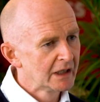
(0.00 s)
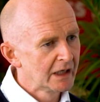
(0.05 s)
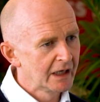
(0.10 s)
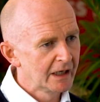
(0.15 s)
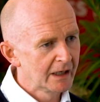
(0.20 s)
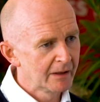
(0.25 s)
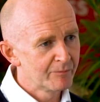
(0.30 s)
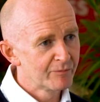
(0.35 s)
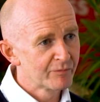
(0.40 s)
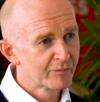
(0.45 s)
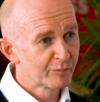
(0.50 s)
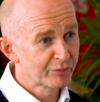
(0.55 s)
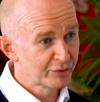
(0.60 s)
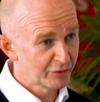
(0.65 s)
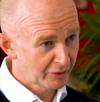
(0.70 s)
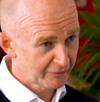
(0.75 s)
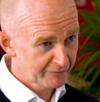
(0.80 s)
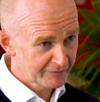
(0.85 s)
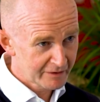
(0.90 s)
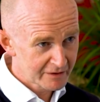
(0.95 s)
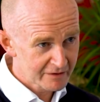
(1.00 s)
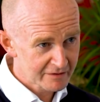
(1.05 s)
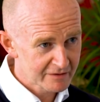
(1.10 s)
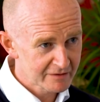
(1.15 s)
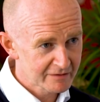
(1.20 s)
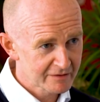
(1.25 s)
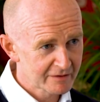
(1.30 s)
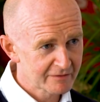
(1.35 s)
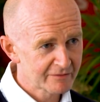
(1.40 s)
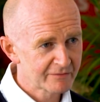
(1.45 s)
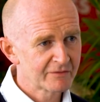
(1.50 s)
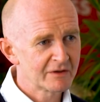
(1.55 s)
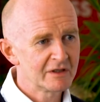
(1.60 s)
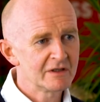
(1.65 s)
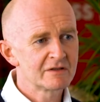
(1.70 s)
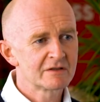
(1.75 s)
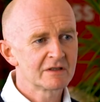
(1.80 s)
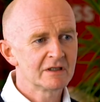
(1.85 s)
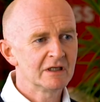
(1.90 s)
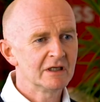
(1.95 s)
Um, profits as
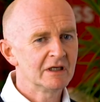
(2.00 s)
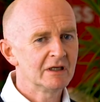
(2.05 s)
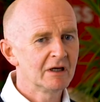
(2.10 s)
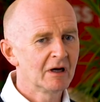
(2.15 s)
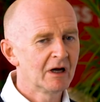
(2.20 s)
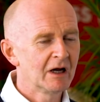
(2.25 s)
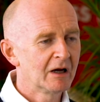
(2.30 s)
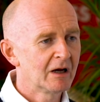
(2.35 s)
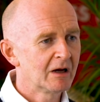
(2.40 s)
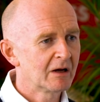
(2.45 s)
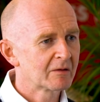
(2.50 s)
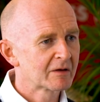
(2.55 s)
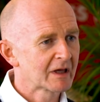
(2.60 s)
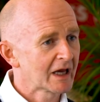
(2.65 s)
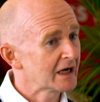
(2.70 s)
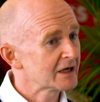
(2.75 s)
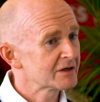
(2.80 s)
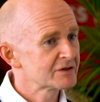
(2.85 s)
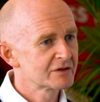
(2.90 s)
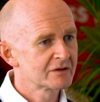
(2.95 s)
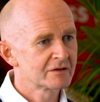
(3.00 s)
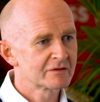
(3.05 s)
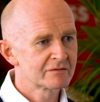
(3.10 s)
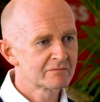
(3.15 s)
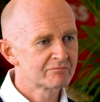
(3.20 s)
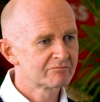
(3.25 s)
VC uh, cash,